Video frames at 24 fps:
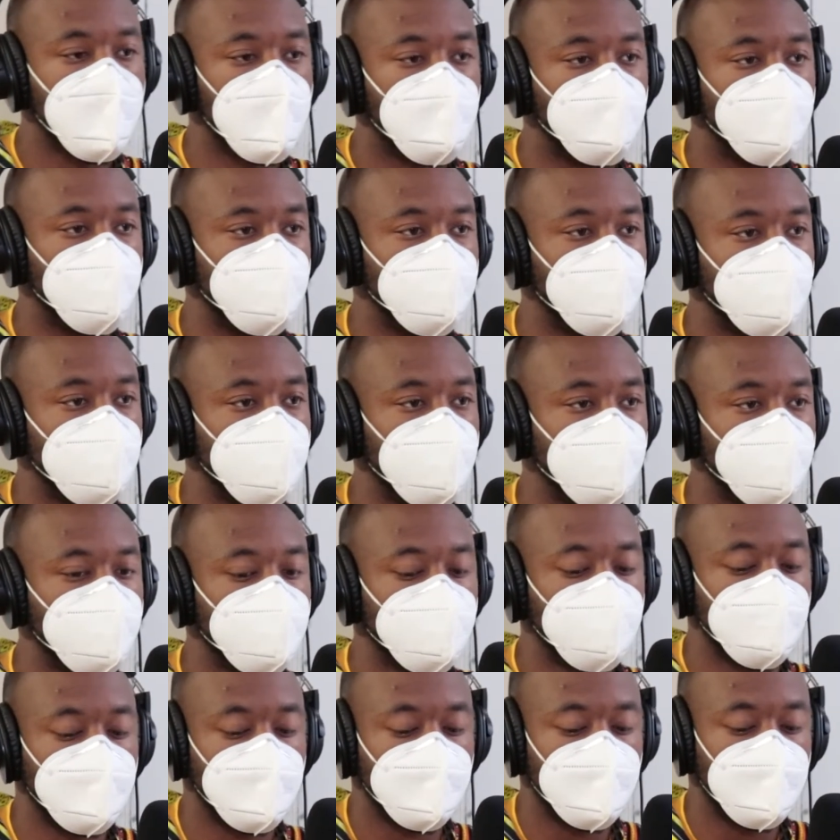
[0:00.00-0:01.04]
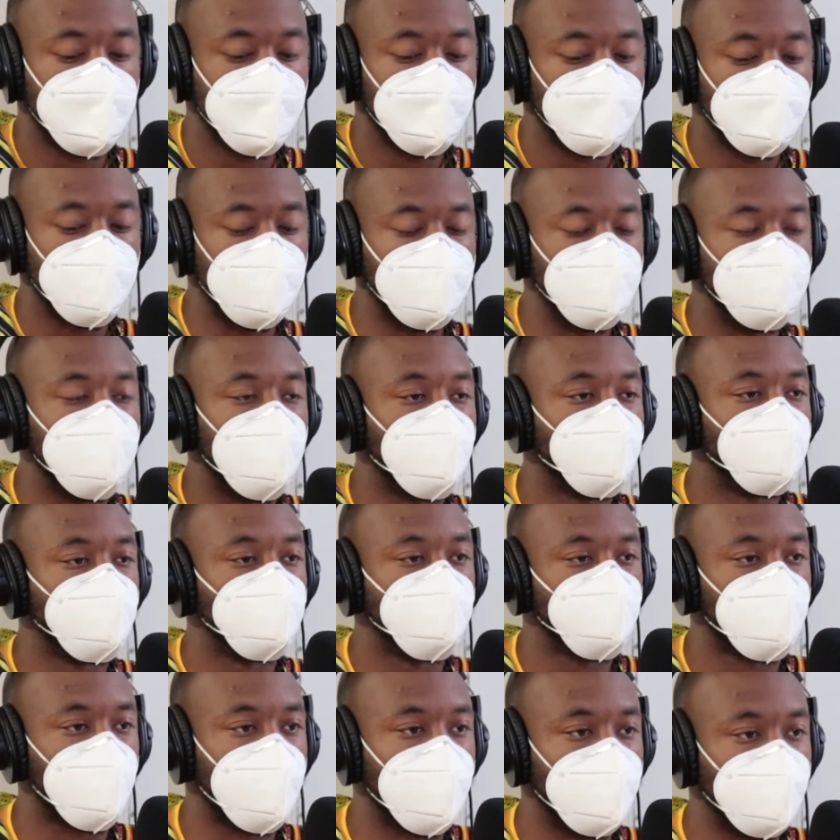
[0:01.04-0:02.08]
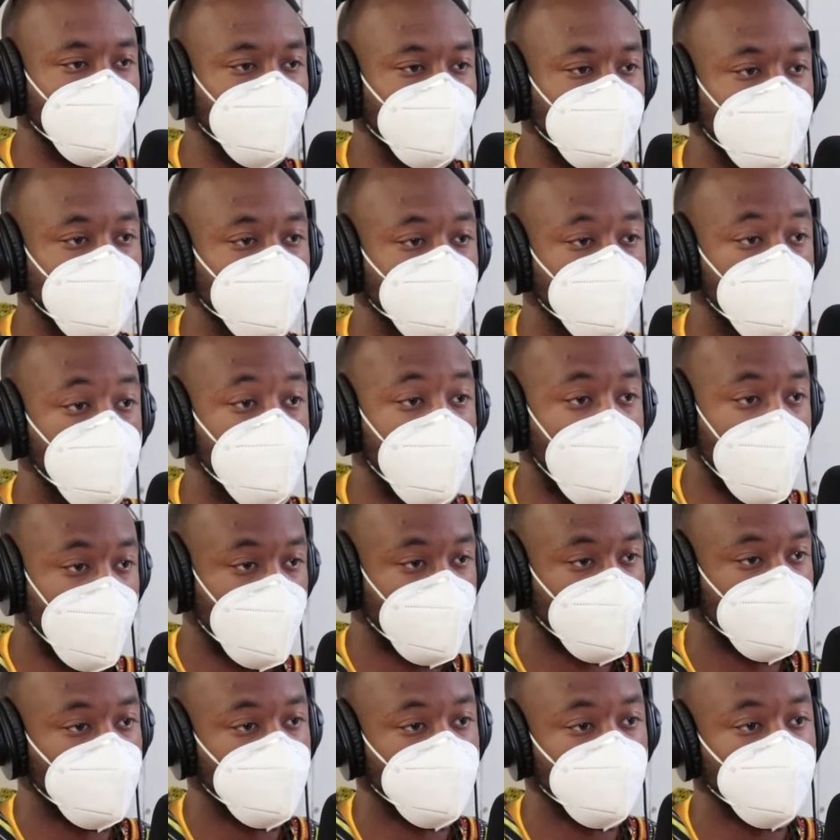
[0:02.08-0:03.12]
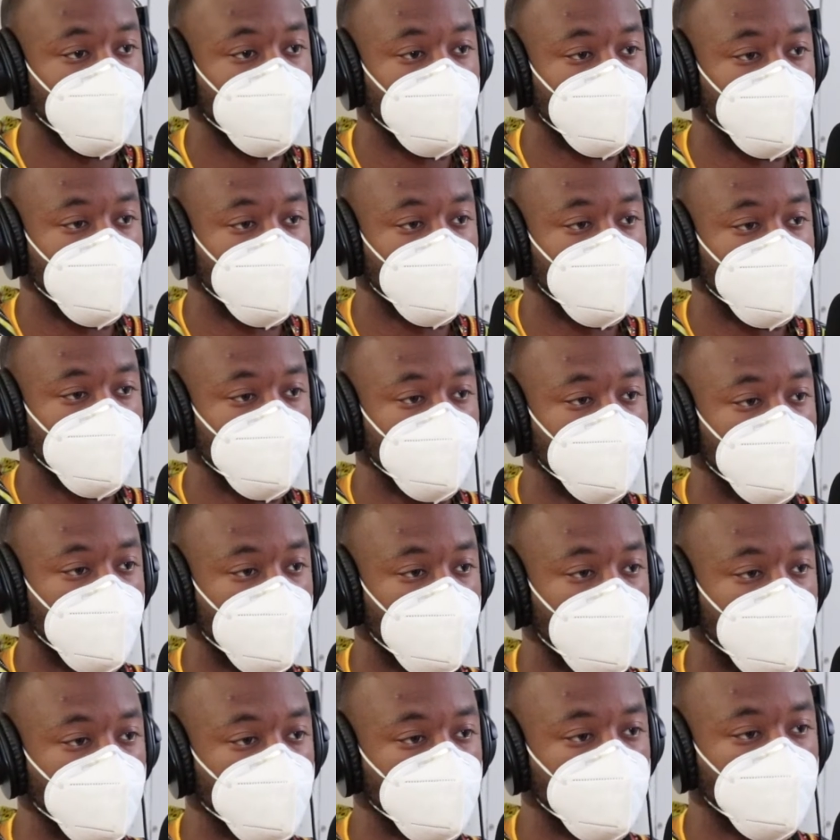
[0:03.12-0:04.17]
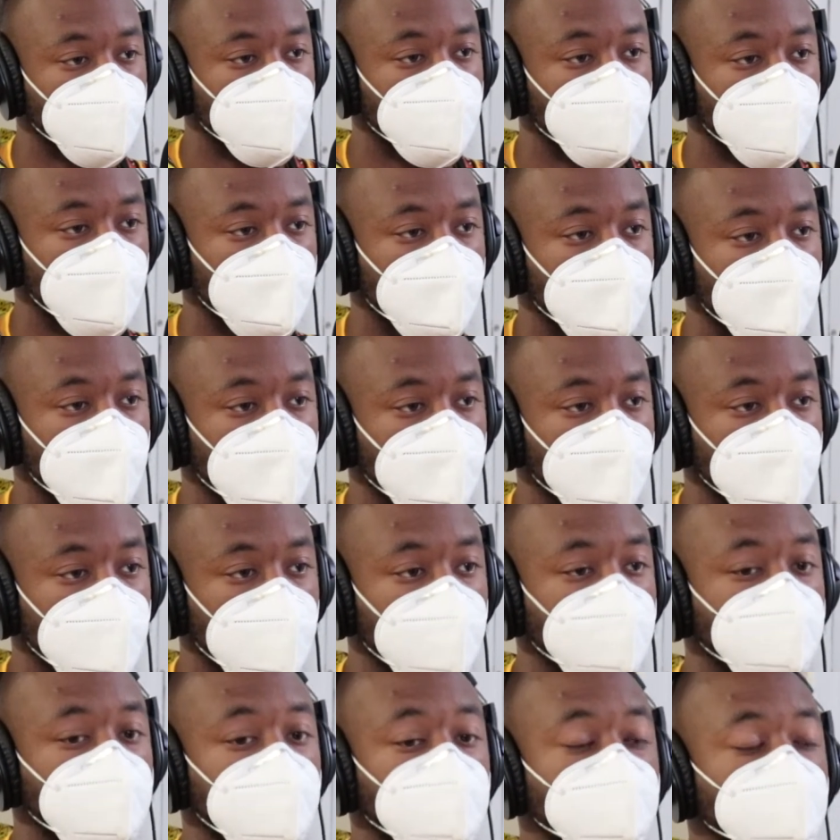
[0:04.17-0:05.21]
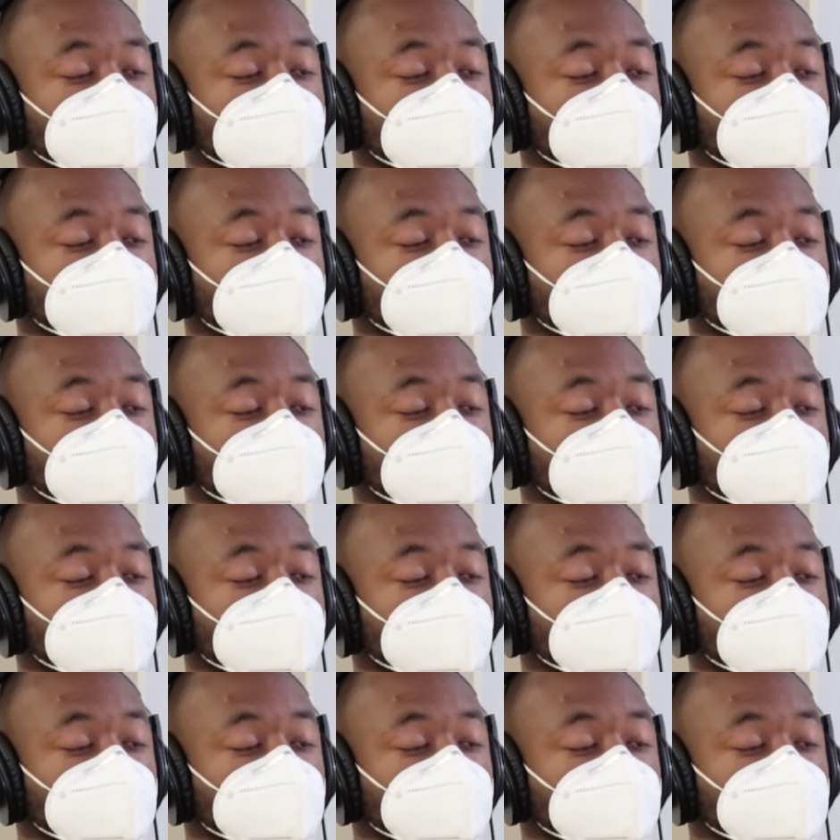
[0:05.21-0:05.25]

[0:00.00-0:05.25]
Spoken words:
but then they never try and give back to the culture. They